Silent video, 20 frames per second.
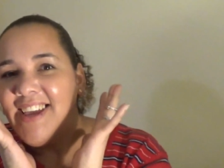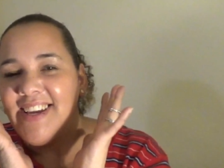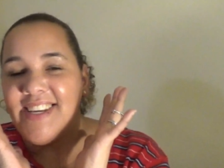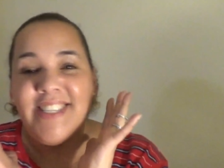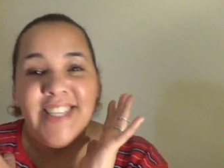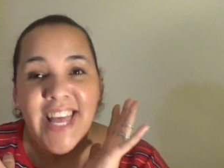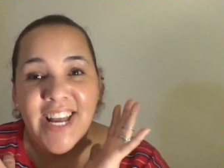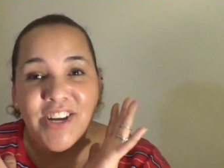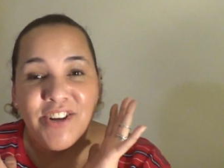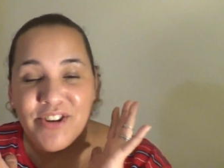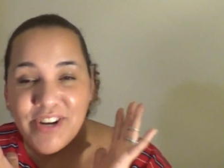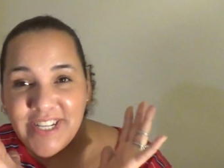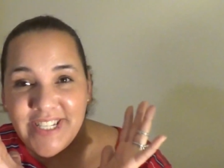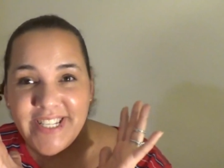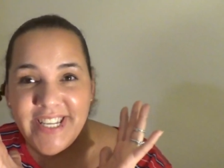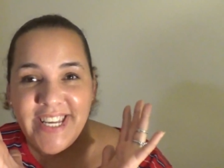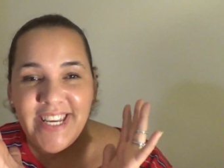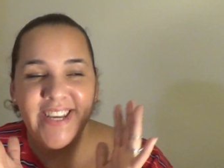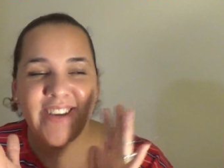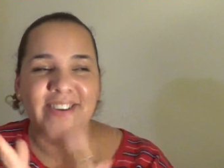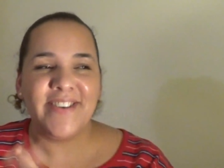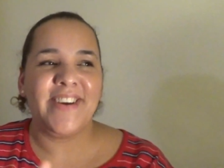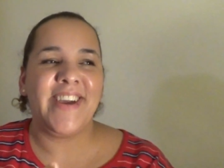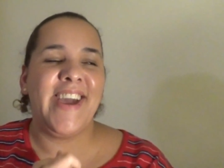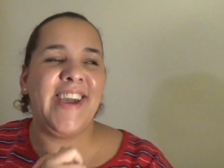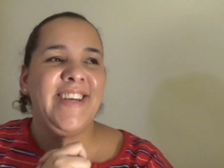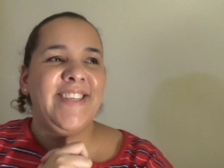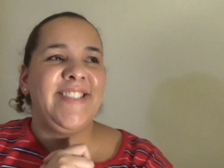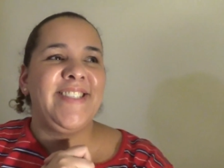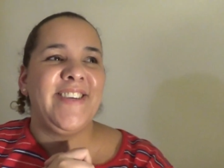Isn't that crazy?
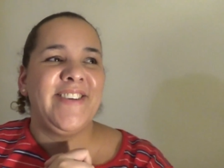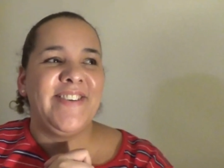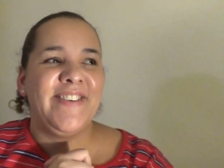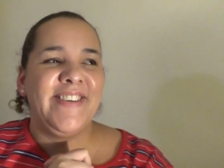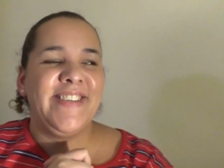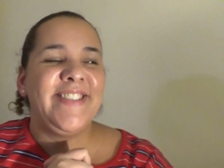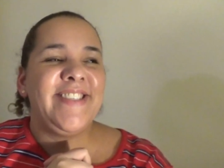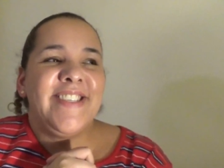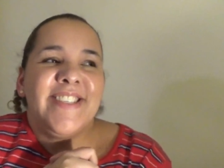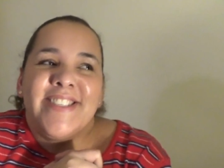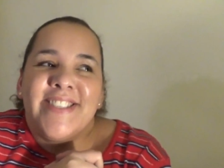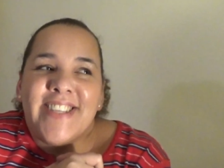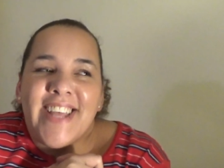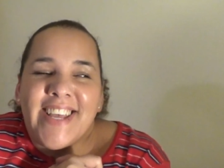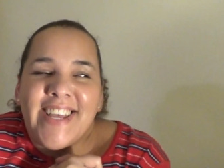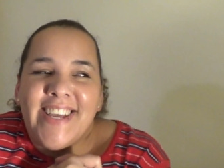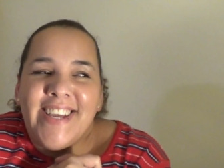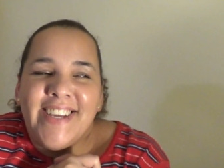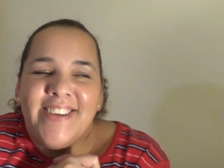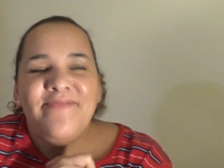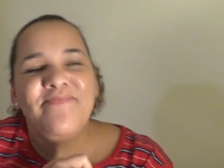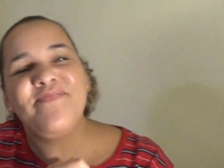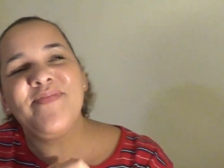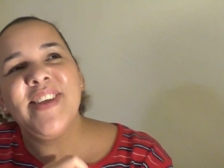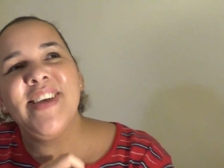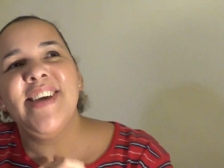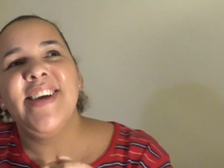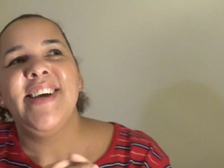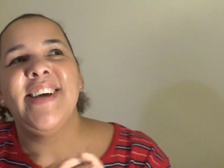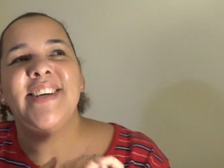Okay, so it's just,
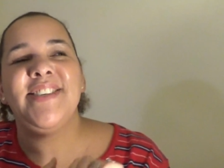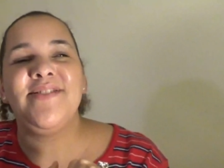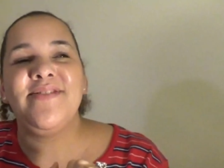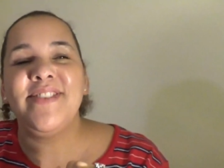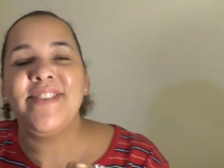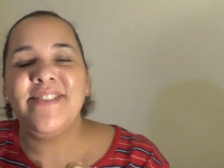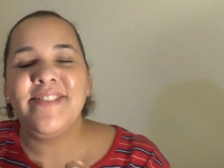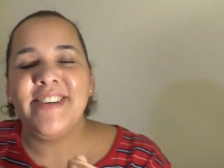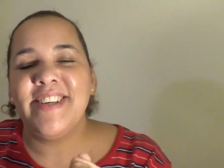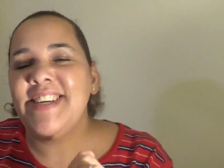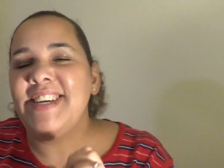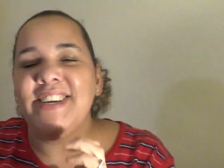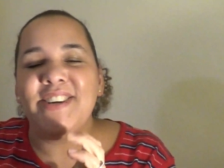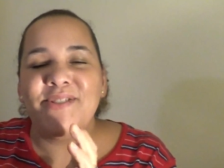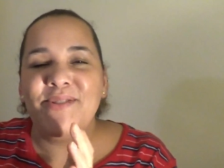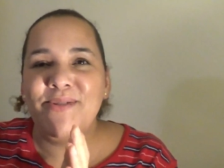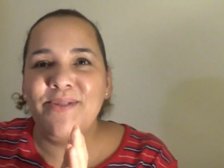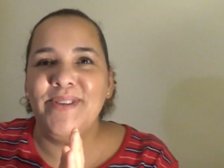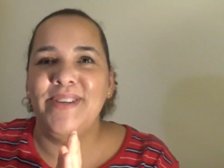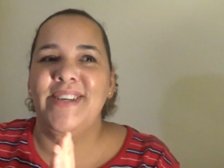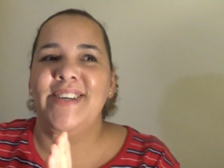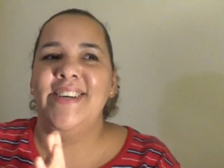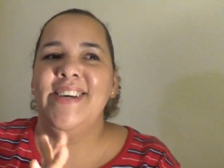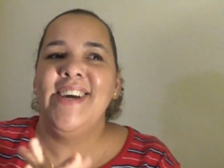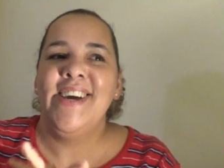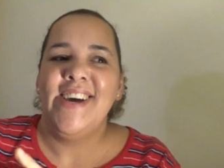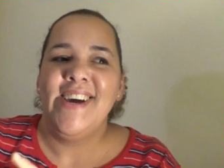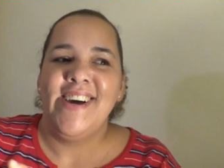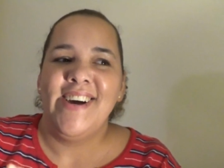it's really, really cool.